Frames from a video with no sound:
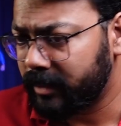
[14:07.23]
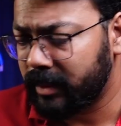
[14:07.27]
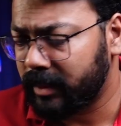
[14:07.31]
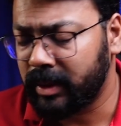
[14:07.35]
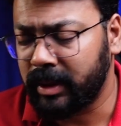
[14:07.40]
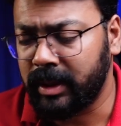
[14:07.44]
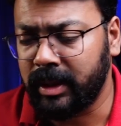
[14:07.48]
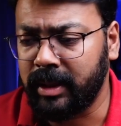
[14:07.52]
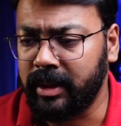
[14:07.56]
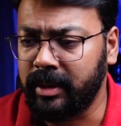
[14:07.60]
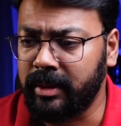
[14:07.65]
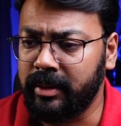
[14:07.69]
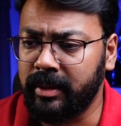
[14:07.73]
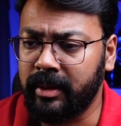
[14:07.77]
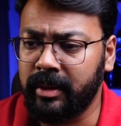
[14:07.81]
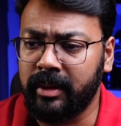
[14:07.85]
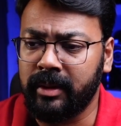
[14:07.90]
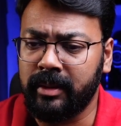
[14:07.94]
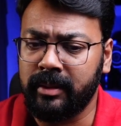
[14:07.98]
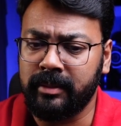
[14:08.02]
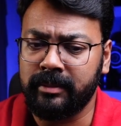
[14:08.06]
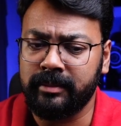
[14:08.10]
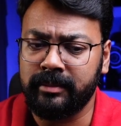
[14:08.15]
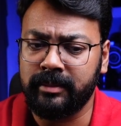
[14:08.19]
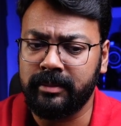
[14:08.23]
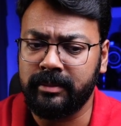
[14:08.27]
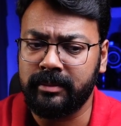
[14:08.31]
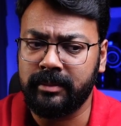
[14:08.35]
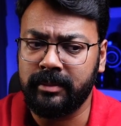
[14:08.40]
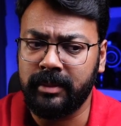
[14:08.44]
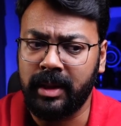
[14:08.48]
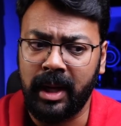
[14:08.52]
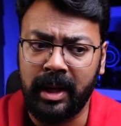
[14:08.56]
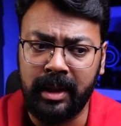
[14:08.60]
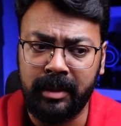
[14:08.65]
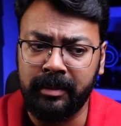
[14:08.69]
the uh,
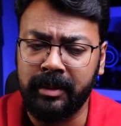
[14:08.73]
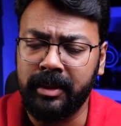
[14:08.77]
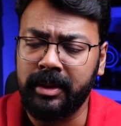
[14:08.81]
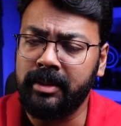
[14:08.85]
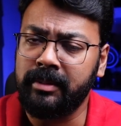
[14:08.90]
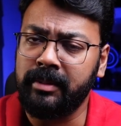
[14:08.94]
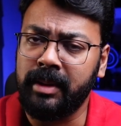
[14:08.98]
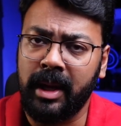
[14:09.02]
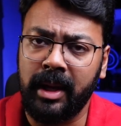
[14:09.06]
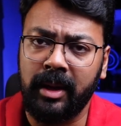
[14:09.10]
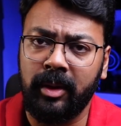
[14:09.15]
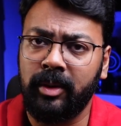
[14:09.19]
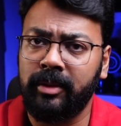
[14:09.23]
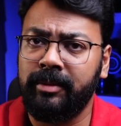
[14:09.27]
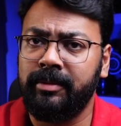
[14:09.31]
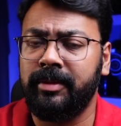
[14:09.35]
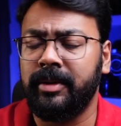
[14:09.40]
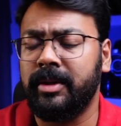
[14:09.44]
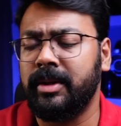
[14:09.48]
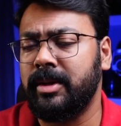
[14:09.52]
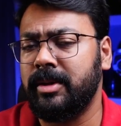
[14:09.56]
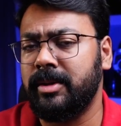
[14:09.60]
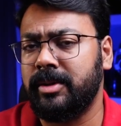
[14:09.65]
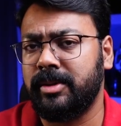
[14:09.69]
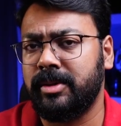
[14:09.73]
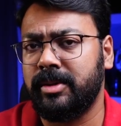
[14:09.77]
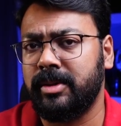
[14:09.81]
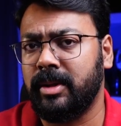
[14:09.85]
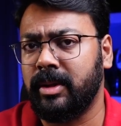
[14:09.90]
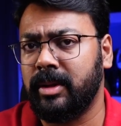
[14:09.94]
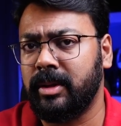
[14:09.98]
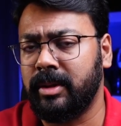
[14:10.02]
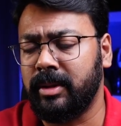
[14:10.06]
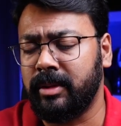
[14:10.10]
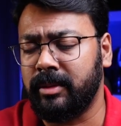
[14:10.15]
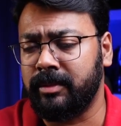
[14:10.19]
aluminium alloy finish,
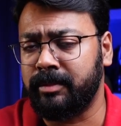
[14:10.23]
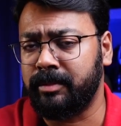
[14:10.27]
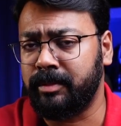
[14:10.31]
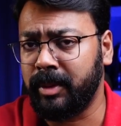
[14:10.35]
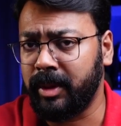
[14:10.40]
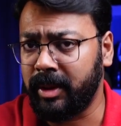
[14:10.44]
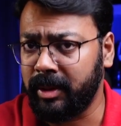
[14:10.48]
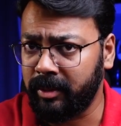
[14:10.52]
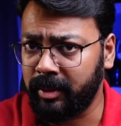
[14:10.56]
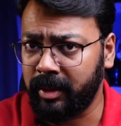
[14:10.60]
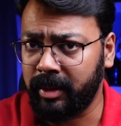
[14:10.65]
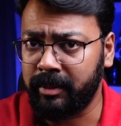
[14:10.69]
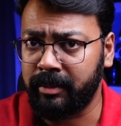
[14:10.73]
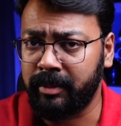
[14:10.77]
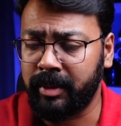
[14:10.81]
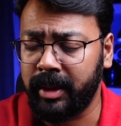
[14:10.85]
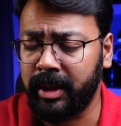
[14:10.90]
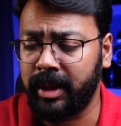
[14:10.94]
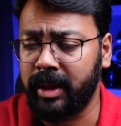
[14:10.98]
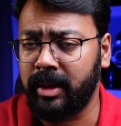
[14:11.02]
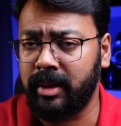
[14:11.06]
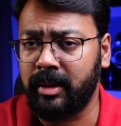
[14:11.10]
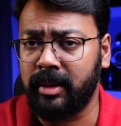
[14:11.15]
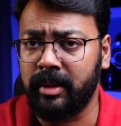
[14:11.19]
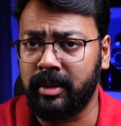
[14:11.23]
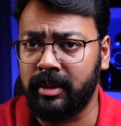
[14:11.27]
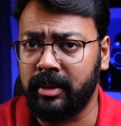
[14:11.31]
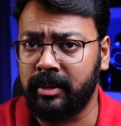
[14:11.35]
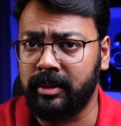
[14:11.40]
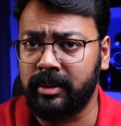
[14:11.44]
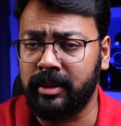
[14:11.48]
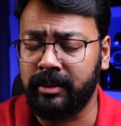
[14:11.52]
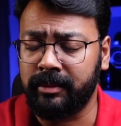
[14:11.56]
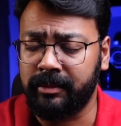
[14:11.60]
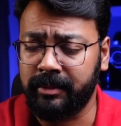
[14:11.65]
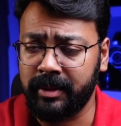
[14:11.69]
uh, the pretty well braided, uh,
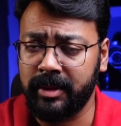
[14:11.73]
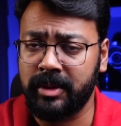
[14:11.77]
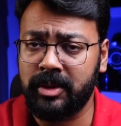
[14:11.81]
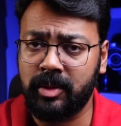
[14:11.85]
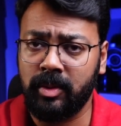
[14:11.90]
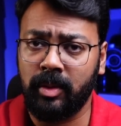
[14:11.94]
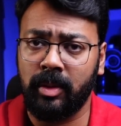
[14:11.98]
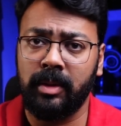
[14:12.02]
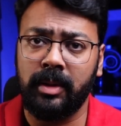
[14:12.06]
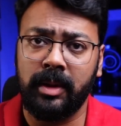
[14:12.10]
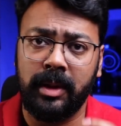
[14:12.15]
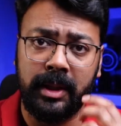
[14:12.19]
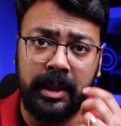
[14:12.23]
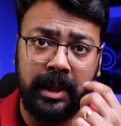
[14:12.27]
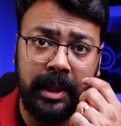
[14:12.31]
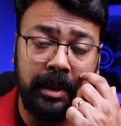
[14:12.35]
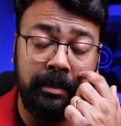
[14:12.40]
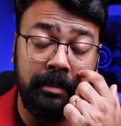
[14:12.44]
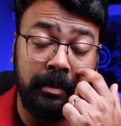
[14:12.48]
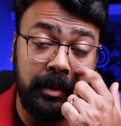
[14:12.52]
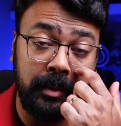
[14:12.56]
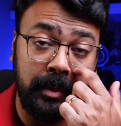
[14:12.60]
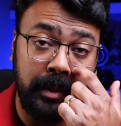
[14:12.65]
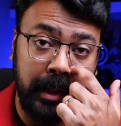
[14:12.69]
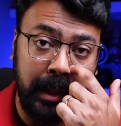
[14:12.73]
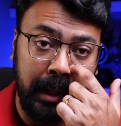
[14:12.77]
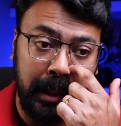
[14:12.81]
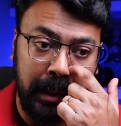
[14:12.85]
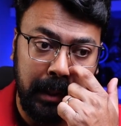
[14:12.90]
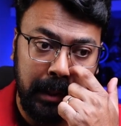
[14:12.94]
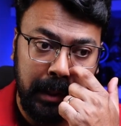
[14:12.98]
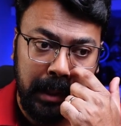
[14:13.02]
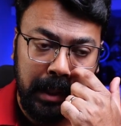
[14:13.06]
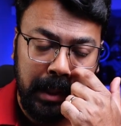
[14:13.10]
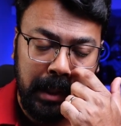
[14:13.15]
the finish quality cable you get.